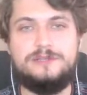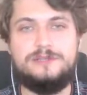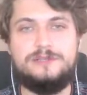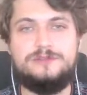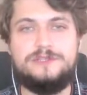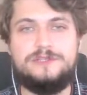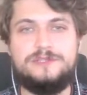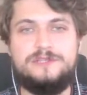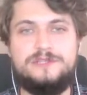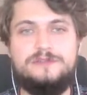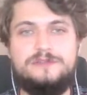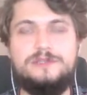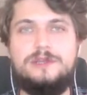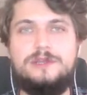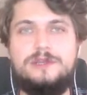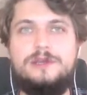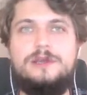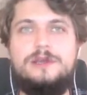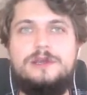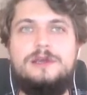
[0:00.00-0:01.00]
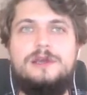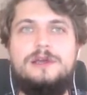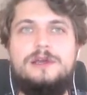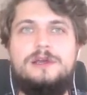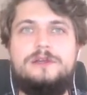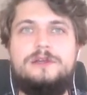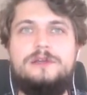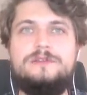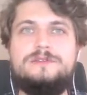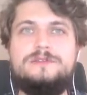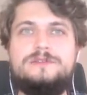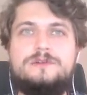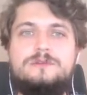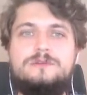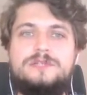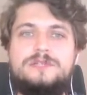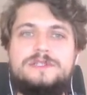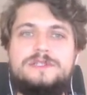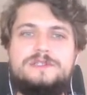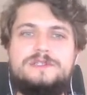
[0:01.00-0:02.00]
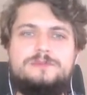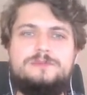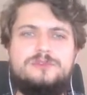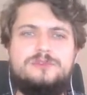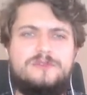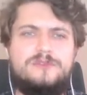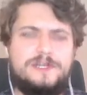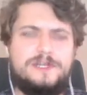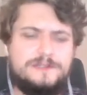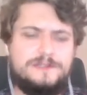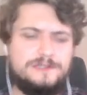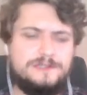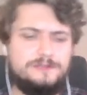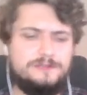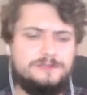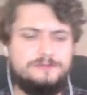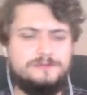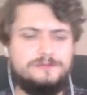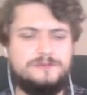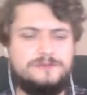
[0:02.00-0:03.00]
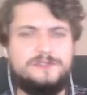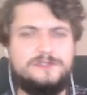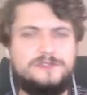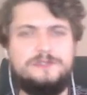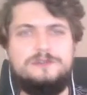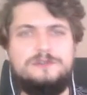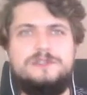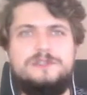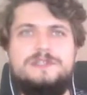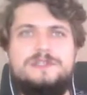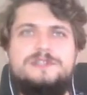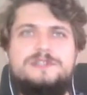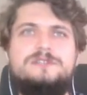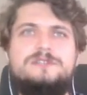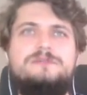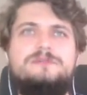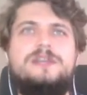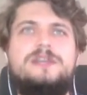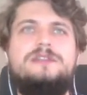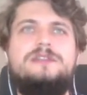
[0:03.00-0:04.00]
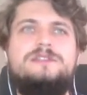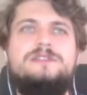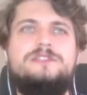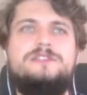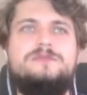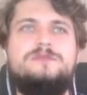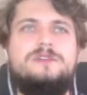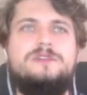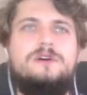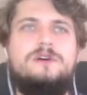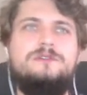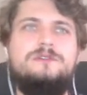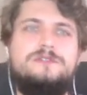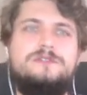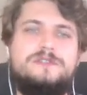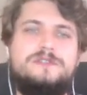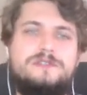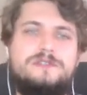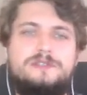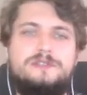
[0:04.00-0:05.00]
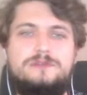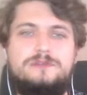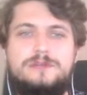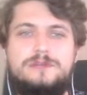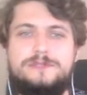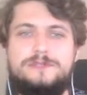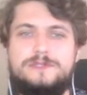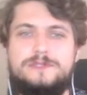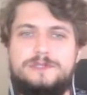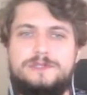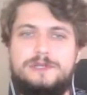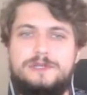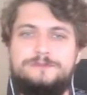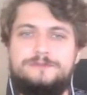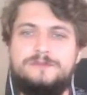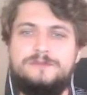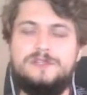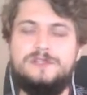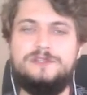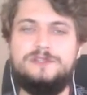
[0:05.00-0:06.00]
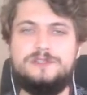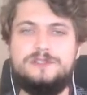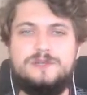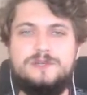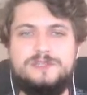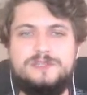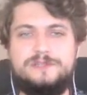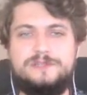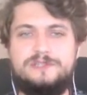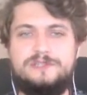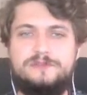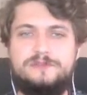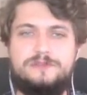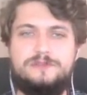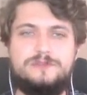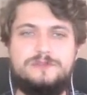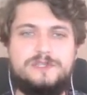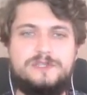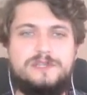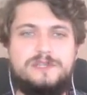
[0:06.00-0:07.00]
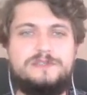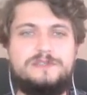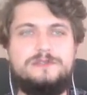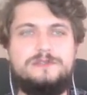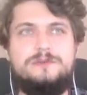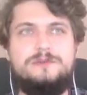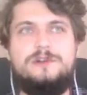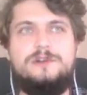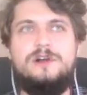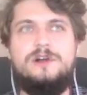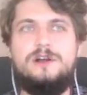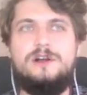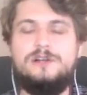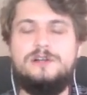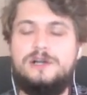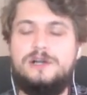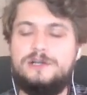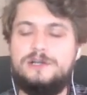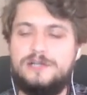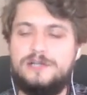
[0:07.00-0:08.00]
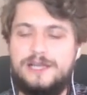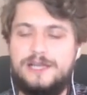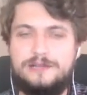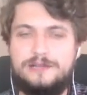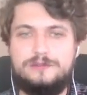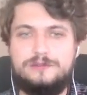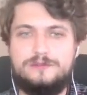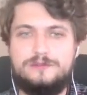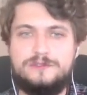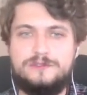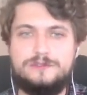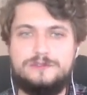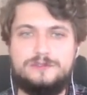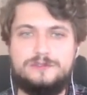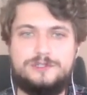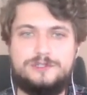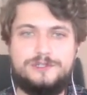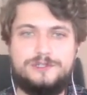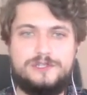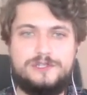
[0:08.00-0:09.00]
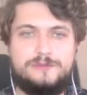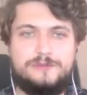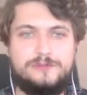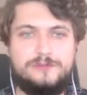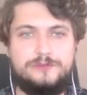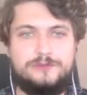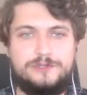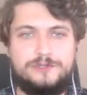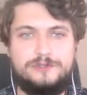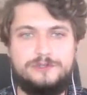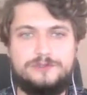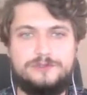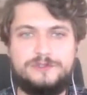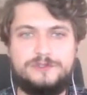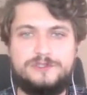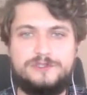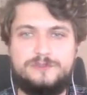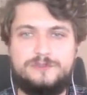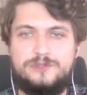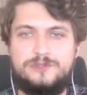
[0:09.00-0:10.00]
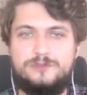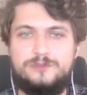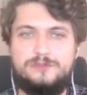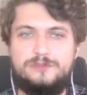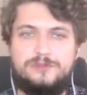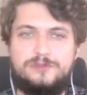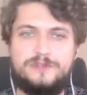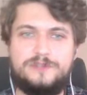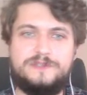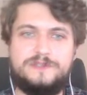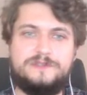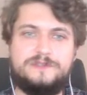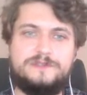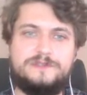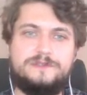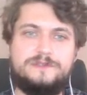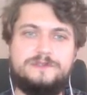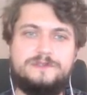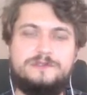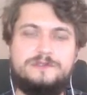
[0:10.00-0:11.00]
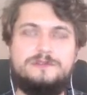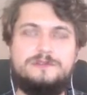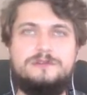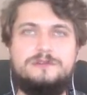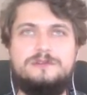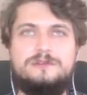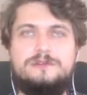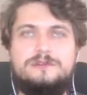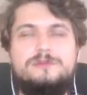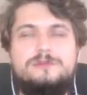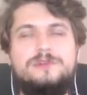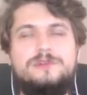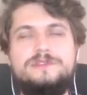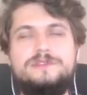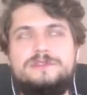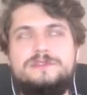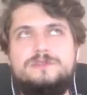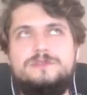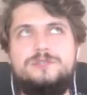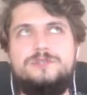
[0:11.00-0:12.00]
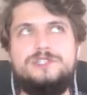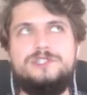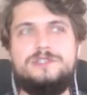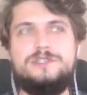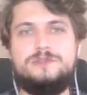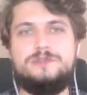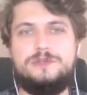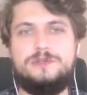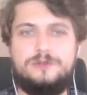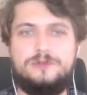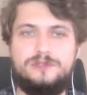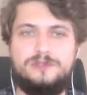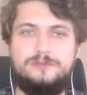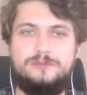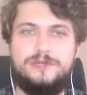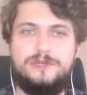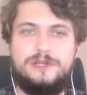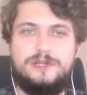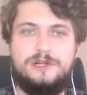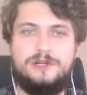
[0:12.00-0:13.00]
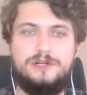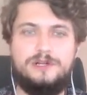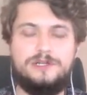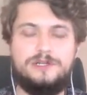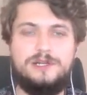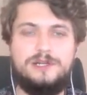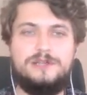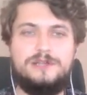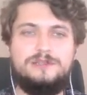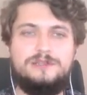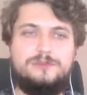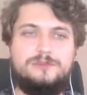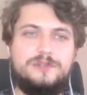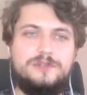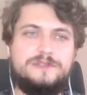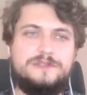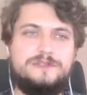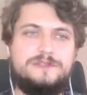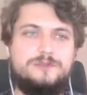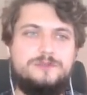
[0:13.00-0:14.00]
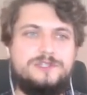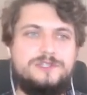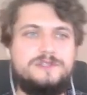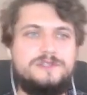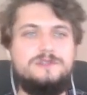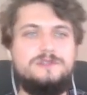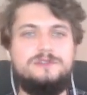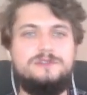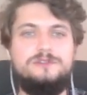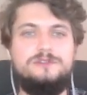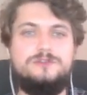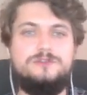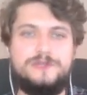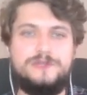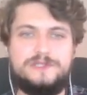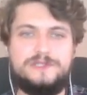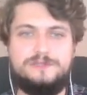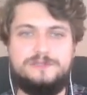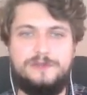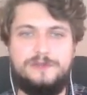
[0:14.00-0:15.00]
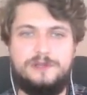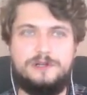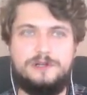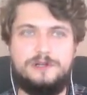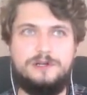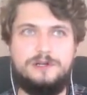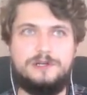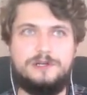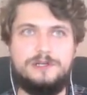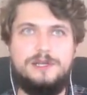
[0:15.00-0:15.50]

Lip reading: receiving. So let's provide some synchronization mechanisms on these interrupts. There is one specific use case where RR handles shared memory usage between processes, process which is recorded by RR and the process which is not traced by RR.